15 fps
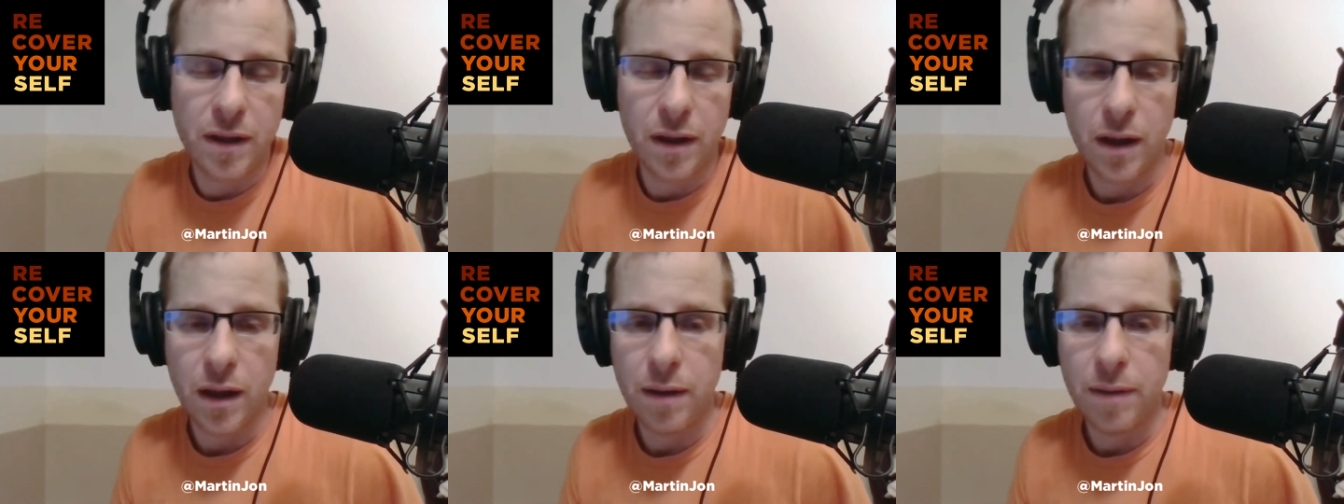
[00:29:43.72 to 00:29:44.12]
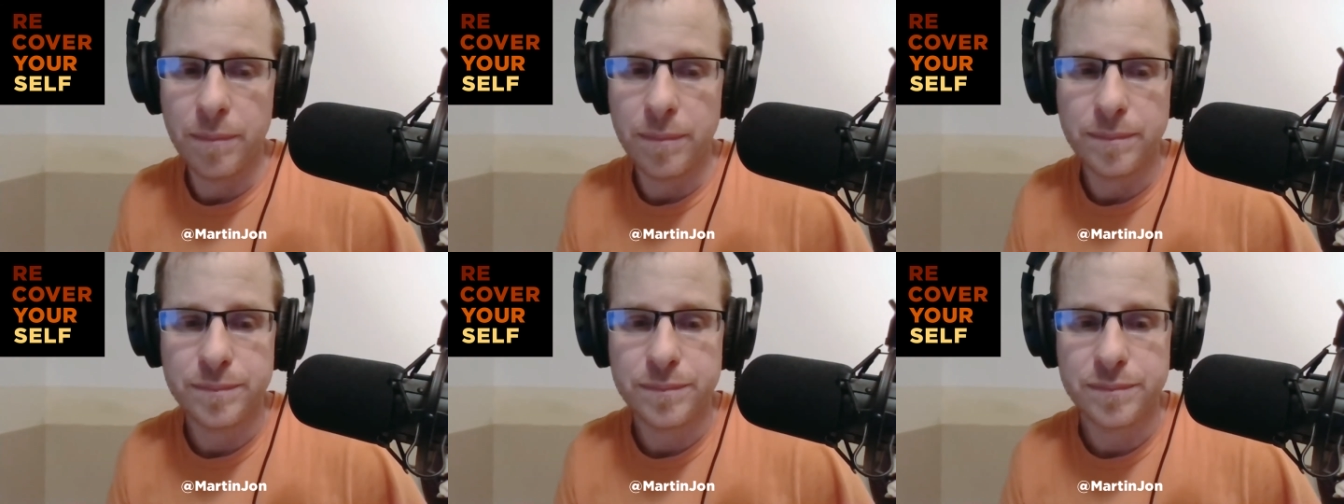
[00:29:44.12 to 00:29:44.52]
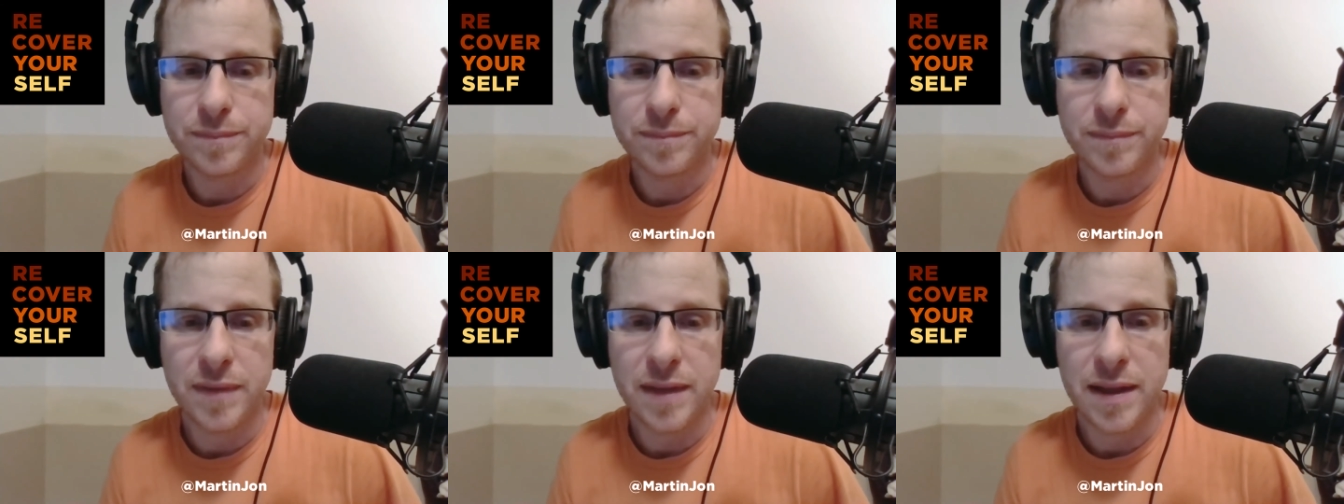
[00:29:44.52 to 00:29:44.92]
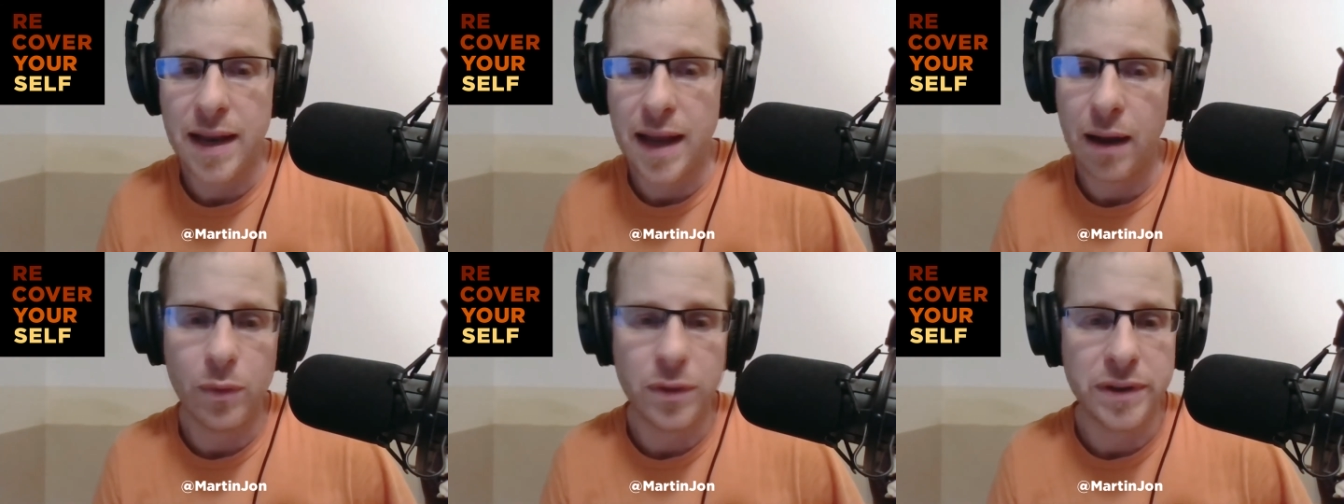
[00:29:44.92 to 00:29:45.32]
I'm
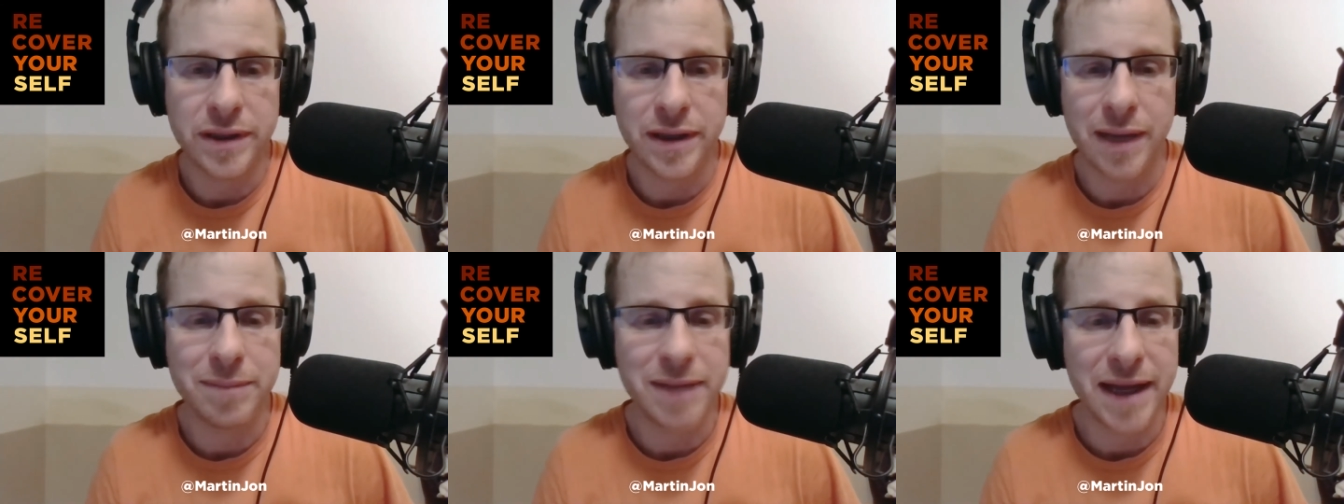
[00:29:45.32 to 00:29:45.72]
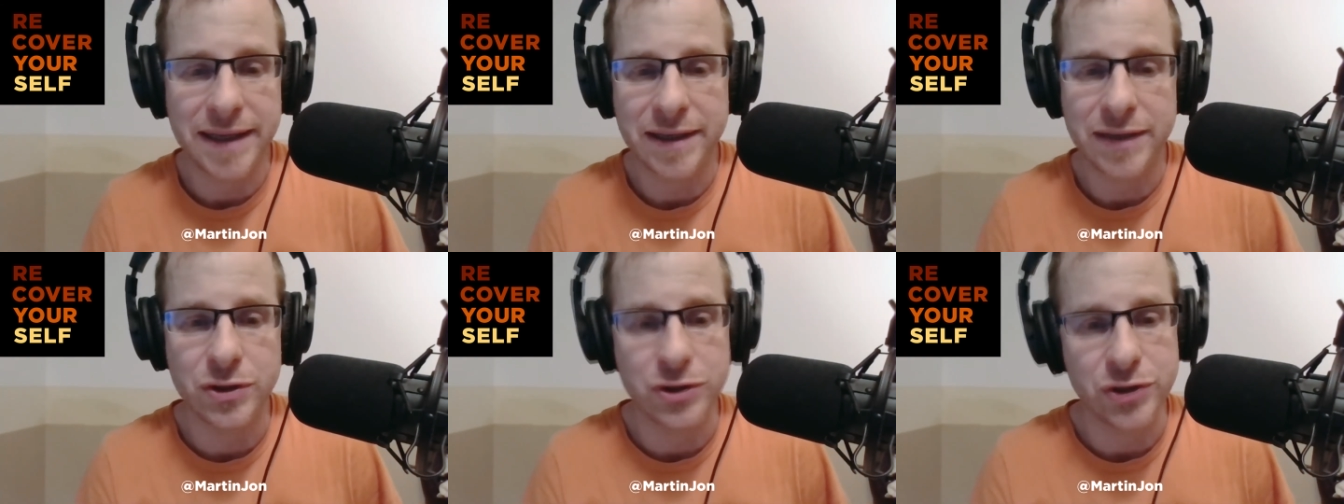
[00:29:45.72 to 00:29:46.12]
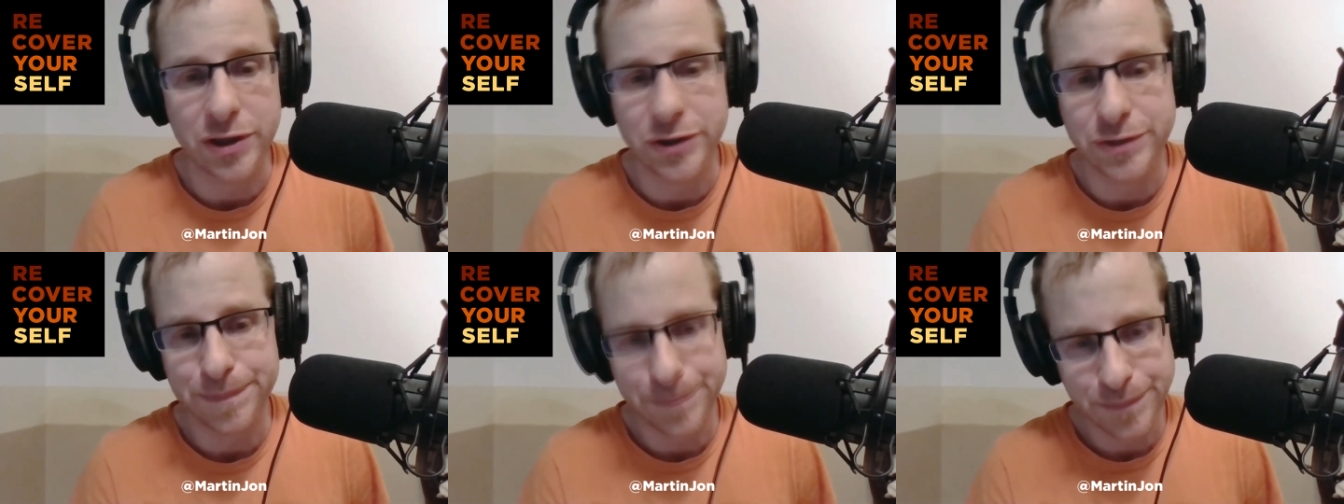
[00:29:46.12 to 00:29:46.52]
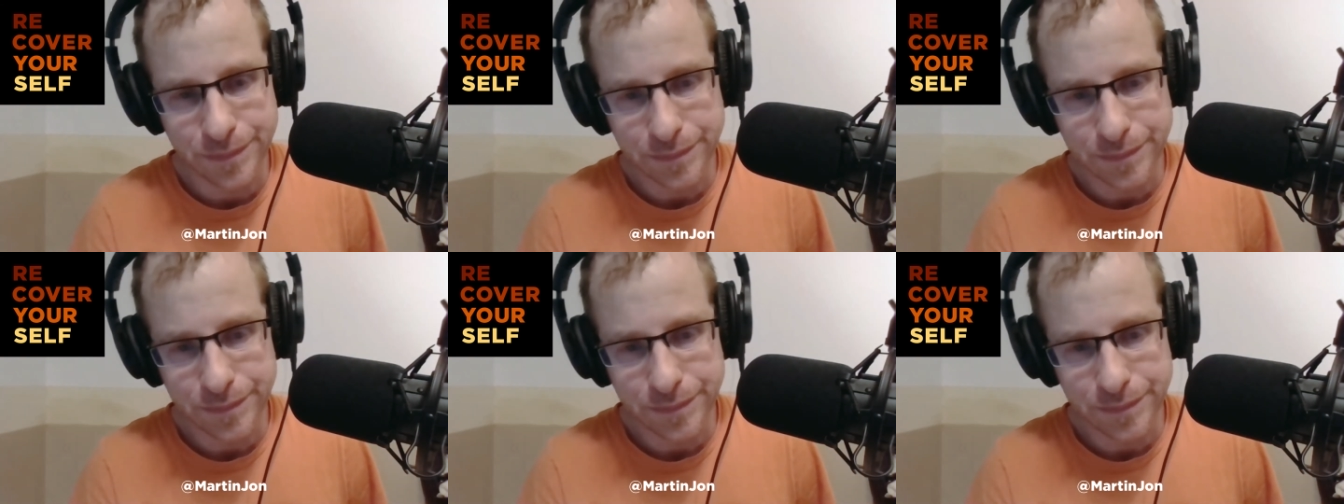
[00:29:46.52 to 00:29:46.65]
not here to judge.